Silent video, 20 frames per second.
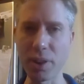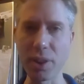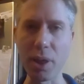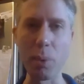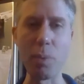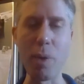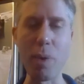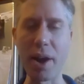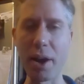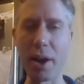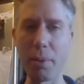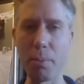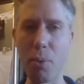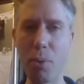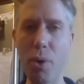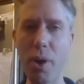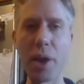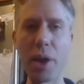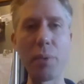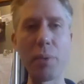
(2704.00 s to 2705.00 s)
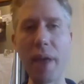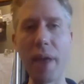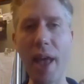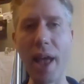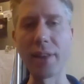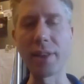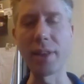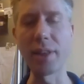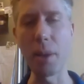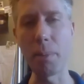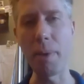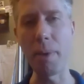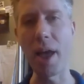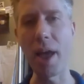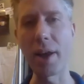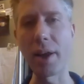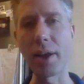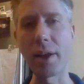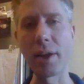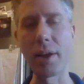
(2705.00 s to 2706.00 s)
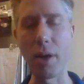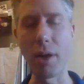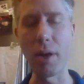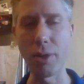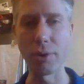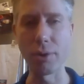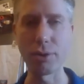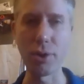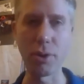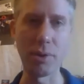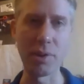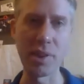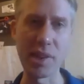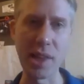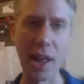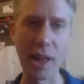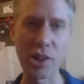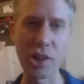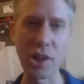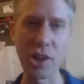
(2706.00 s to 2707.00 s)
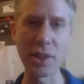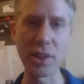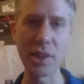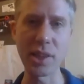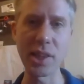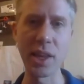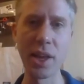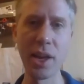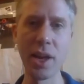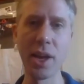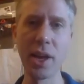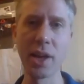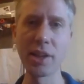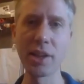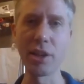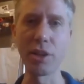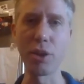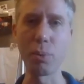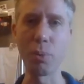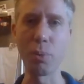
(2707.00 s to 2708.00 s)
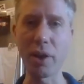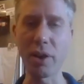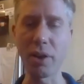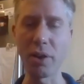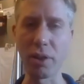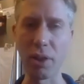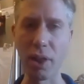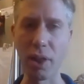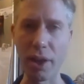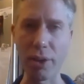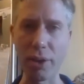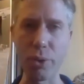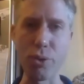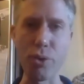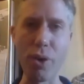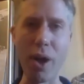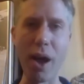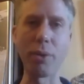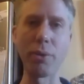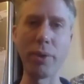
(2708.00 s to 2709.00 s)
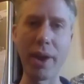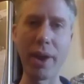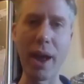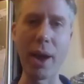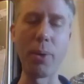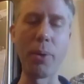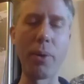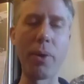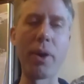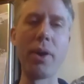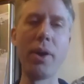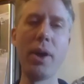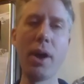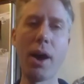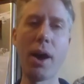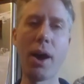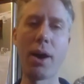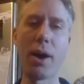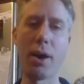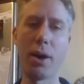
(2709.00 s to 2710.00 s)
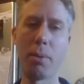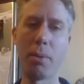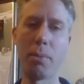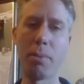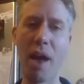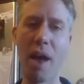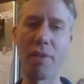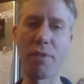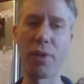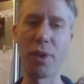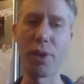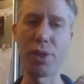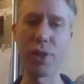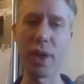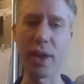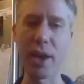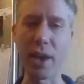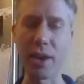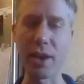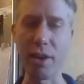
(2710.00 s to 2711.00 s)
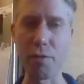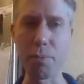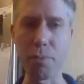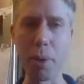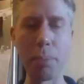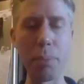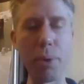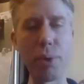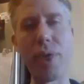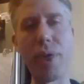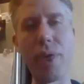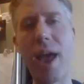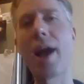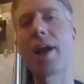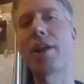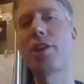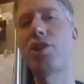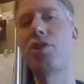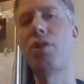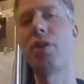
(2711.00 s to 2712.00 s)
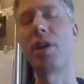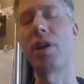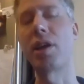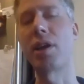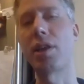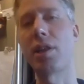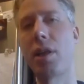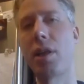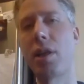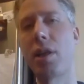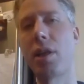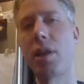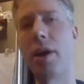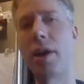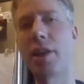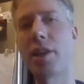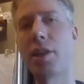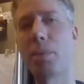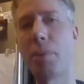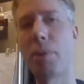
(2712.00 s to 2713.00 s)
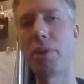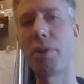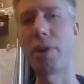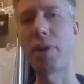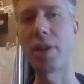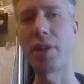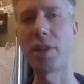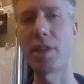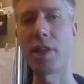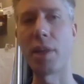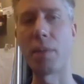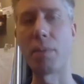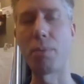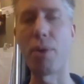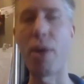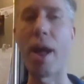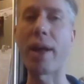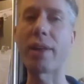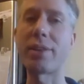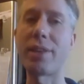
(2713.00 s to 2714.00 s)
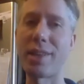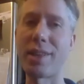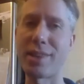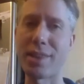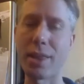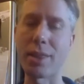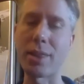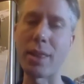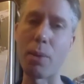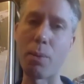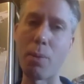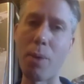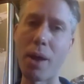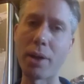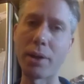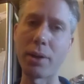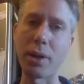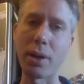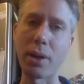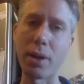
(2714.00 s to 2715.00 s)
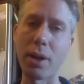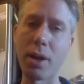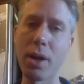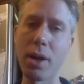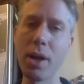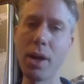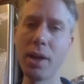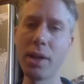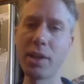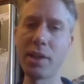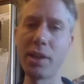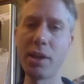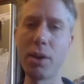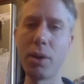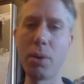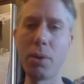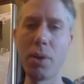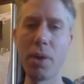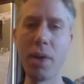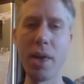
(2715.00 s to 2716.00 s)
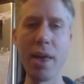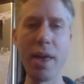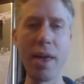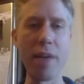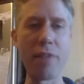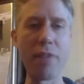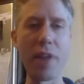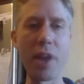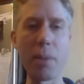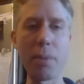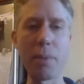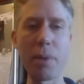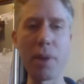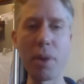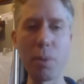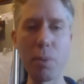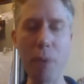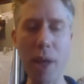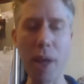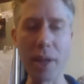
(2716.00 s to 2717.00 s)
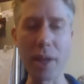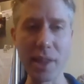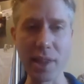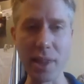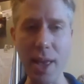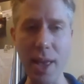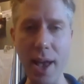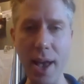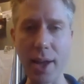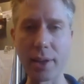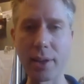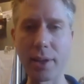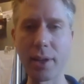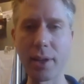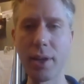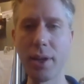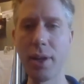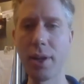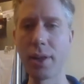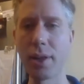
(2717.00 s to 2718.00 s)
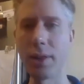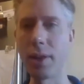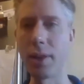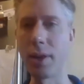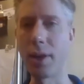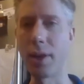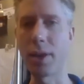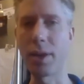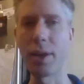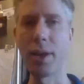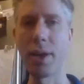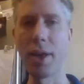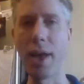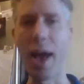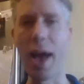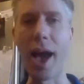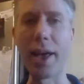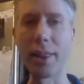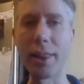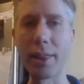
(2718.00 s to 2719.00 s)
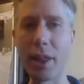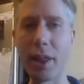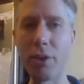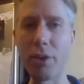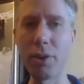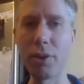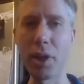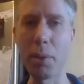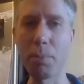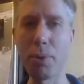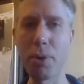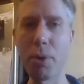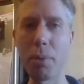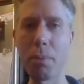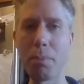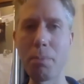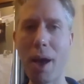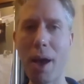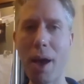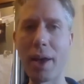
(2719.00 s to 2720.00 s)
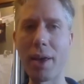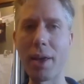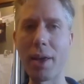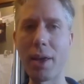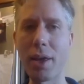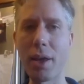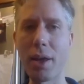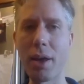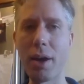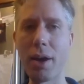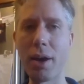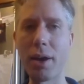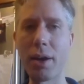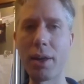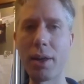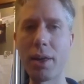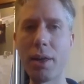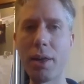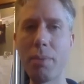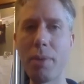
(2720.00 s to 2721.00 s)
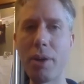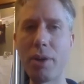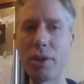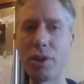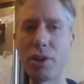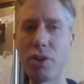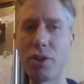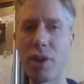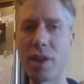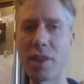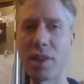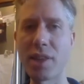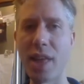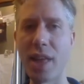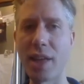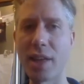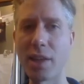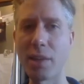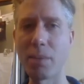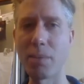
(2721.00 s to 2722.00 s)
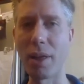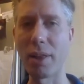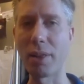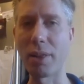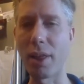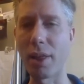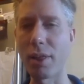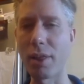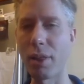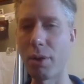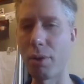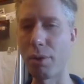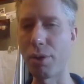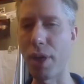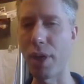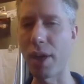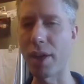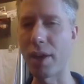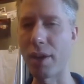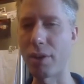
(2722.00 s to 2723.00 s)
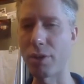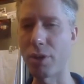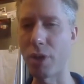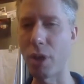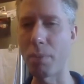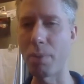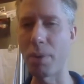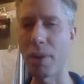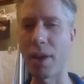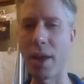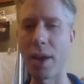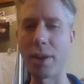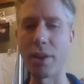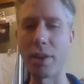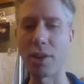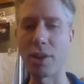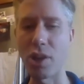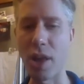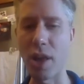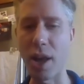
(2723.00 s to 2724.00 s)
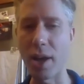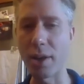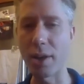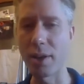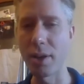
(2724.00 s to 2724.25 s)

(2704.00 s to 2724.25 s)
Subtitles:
They wanted more. And we ended up adding another 2 sessions so that we could like round out everything and give people the extra experience and practice that they wanted. So if anybody wants that, like I literally put my email address as my like little thing, and I'll type it again in the chat.